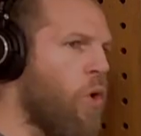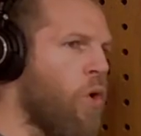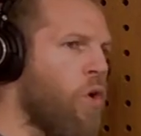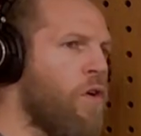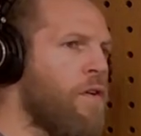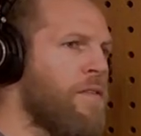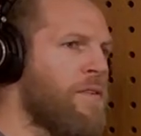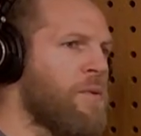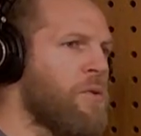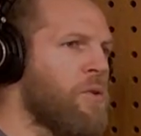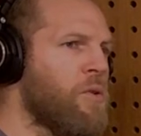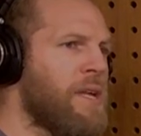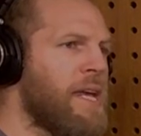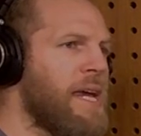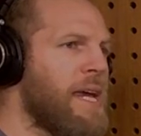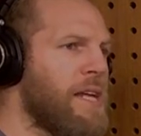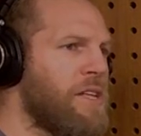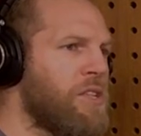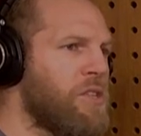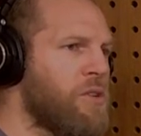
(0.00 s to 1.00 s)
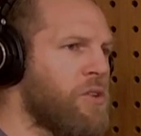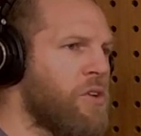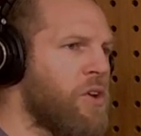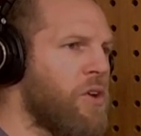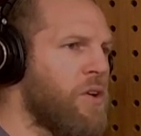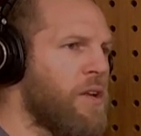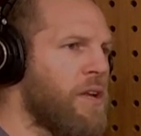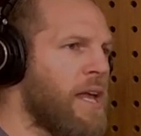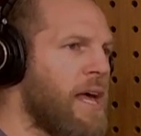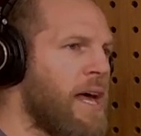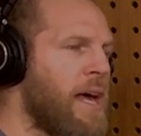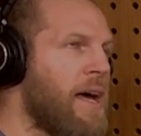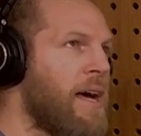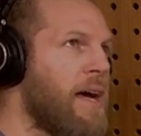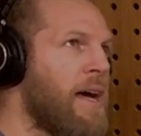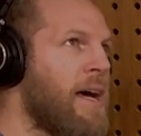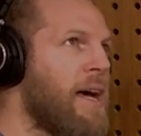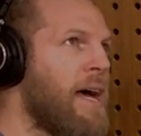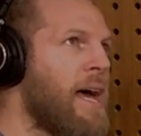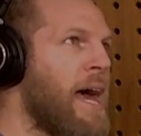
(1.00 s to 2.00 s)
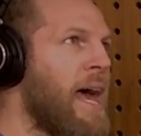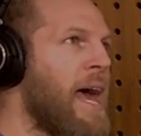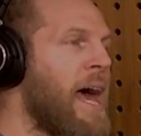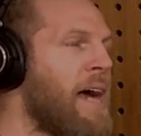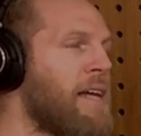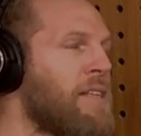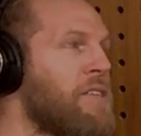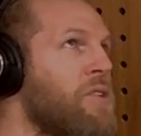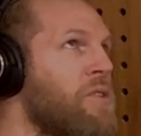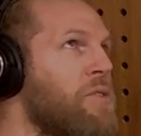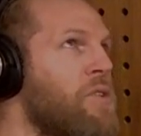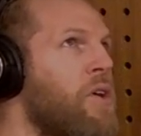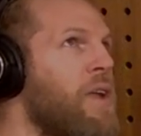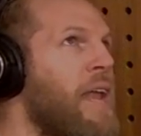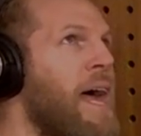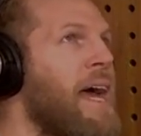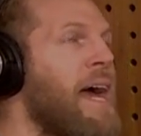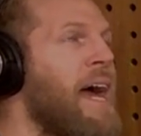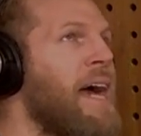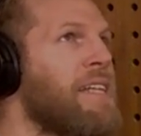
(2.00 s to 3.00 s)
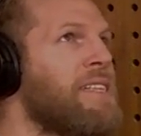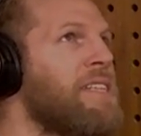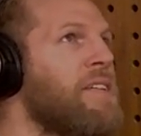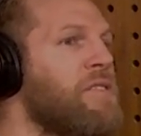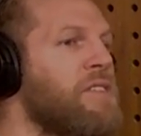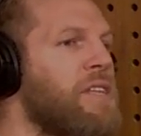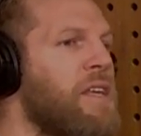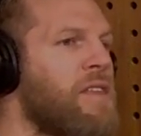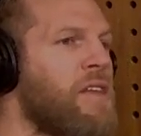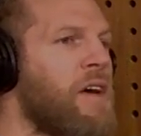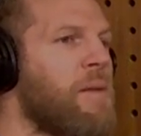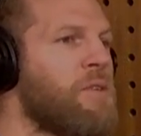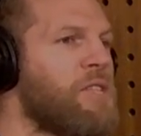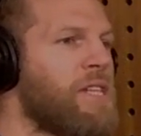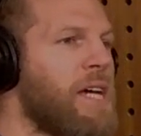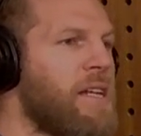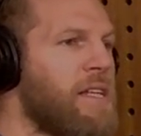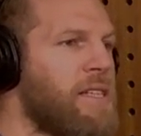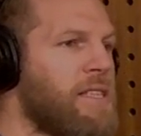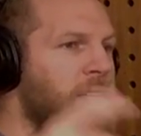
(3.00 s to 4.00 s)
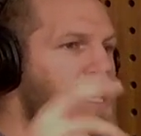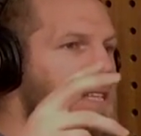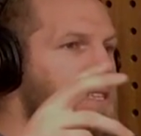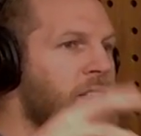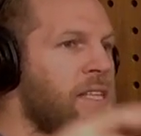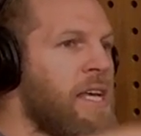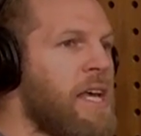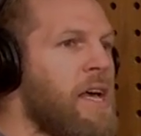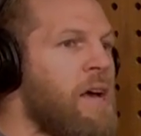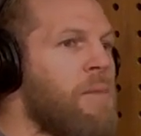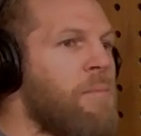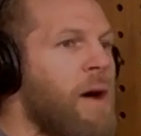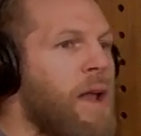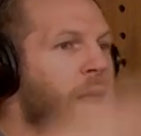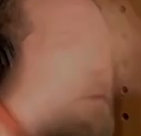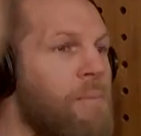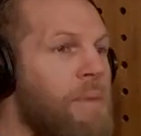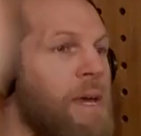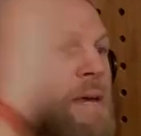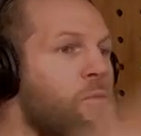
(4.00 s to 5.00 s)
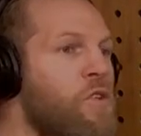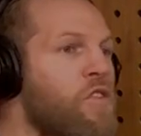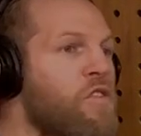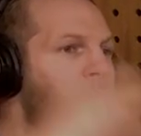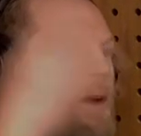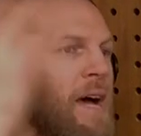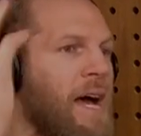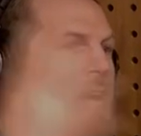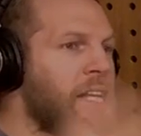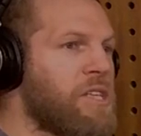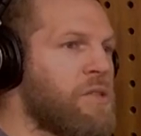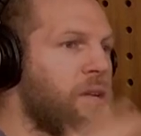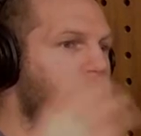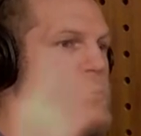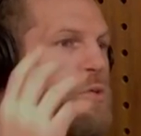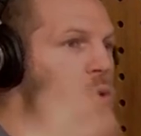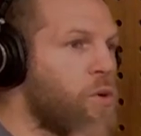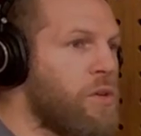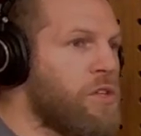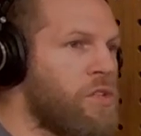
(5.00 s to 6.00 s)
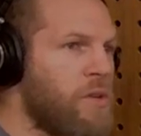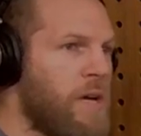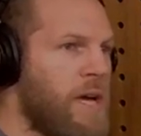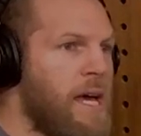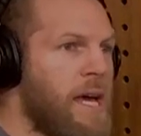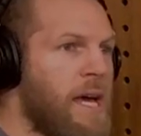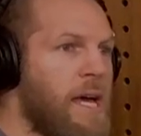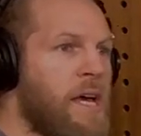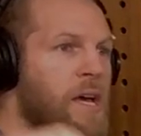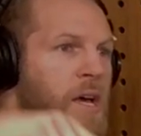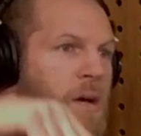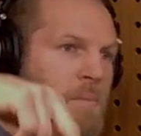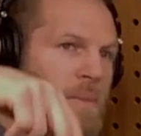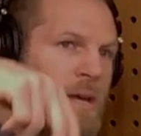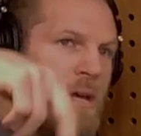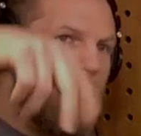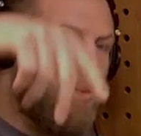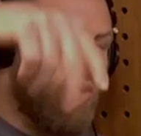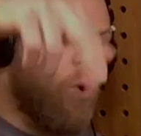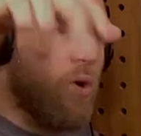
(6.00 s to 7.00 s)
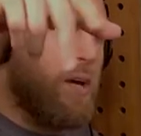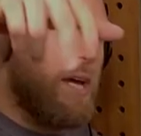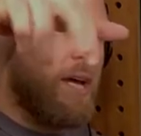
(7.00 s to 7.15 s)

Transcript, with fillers: more from your NEAT, your non-activity thermogenesis, by like, me moving my hands while I'm talking to you here, me